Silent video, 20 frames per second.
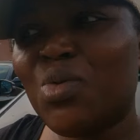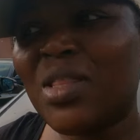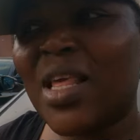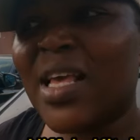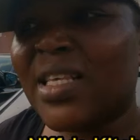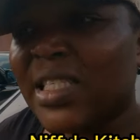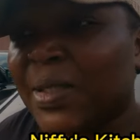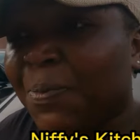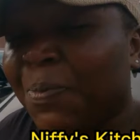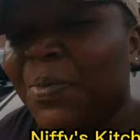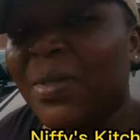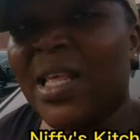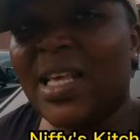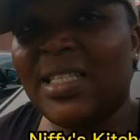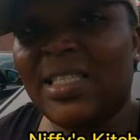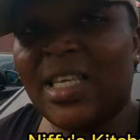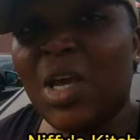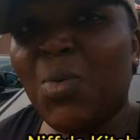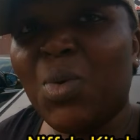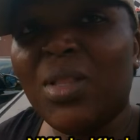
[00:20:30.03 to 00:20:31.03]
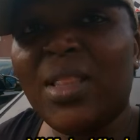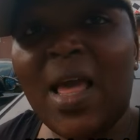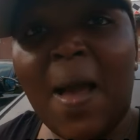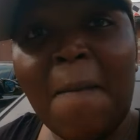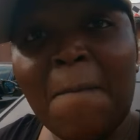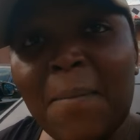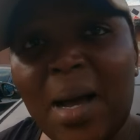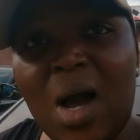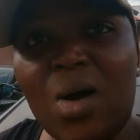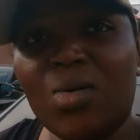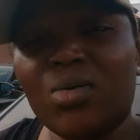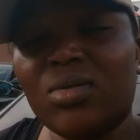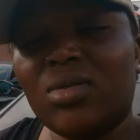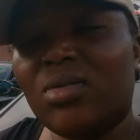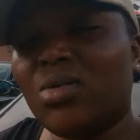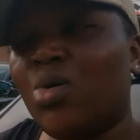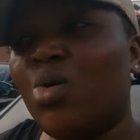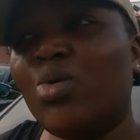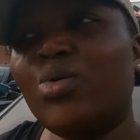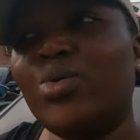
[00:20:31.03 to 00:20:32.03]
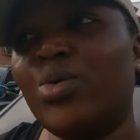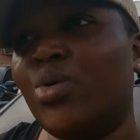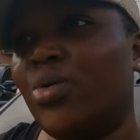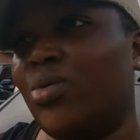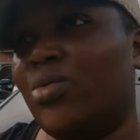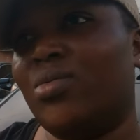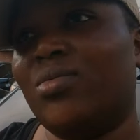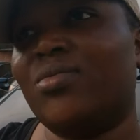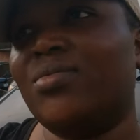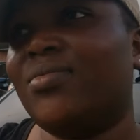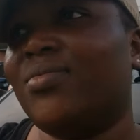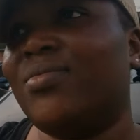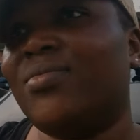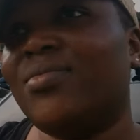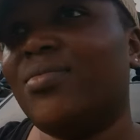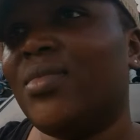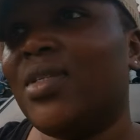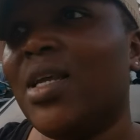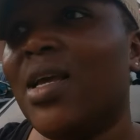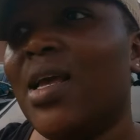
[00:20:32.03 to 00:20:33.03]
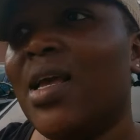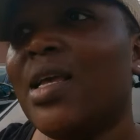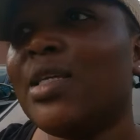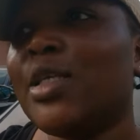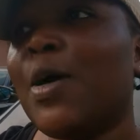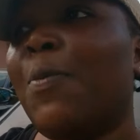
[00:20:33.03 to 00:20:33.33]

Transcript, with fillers: they, they say with their mouth, oh no.